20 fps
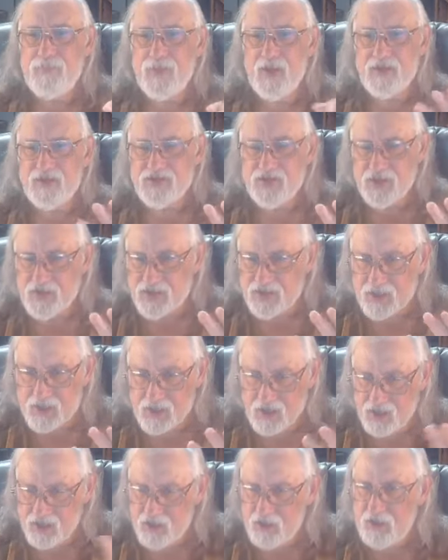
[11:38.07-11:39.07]
And just to
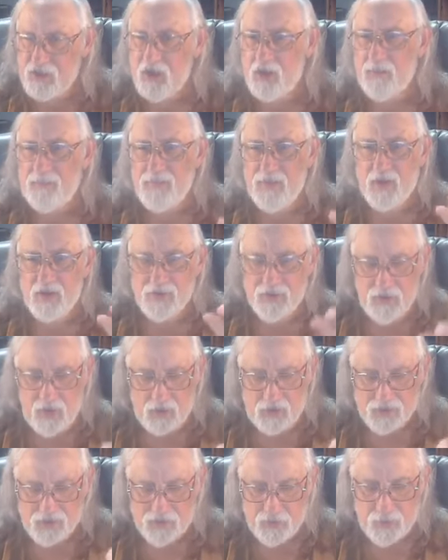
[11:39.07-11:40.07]
clear it up,
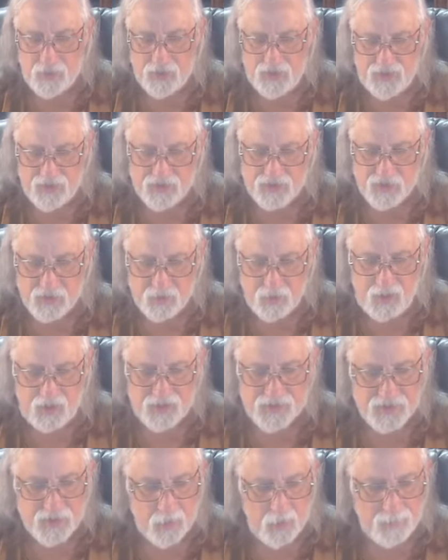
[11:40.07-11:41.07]
those who are in
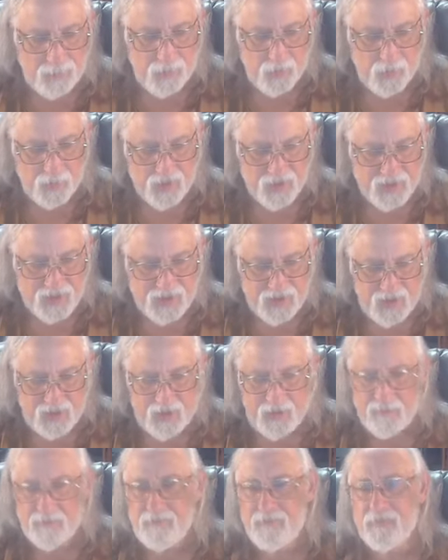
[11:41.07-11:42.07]
Christ are born
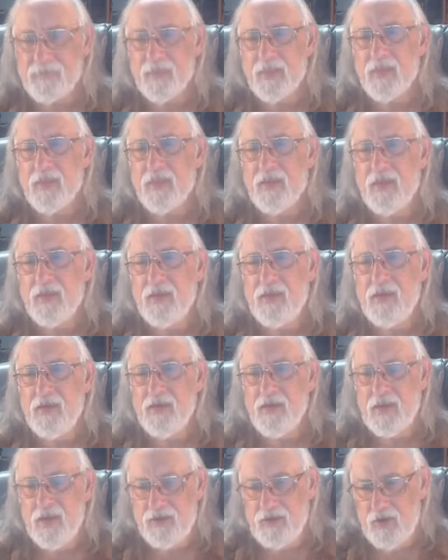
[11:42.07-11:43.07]
again.
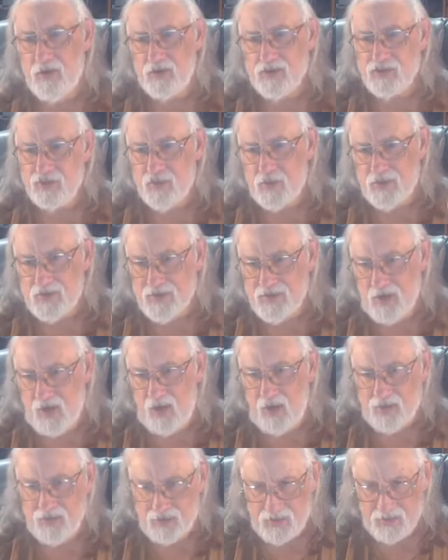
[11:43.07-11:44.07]
And those who are
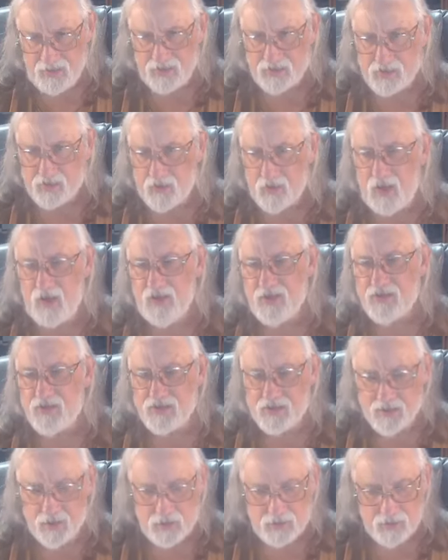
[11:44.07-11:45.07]
not in
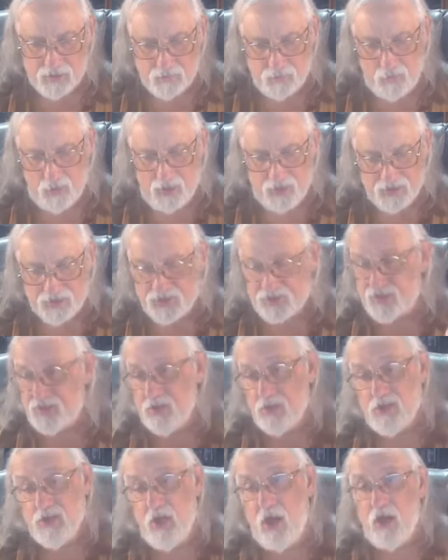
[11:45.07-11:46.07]
Christ, well, they are
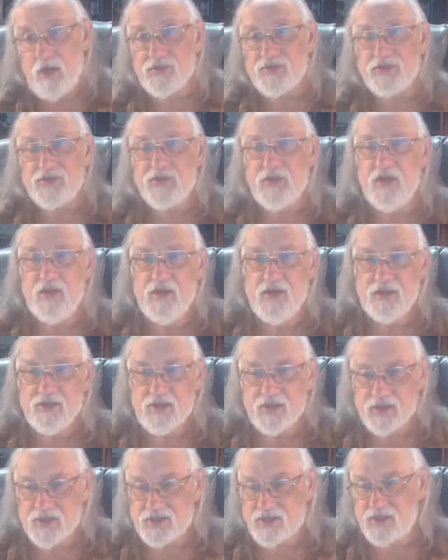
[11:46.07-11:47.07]
still lost.
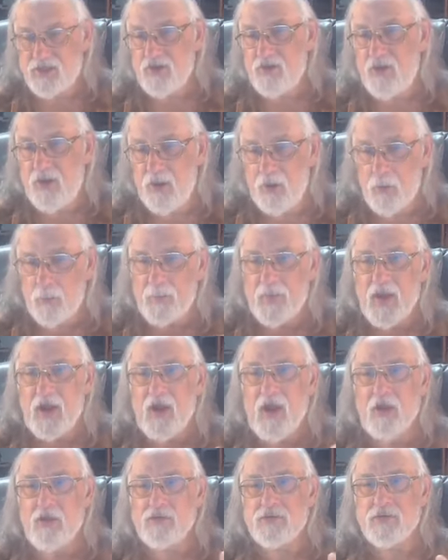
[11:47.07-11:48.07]
They're still hell
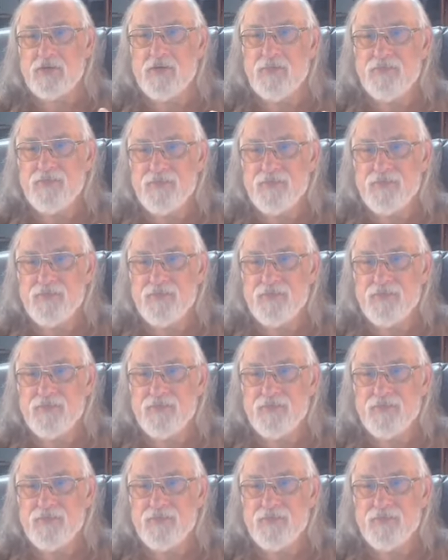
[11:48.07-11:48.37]
bound.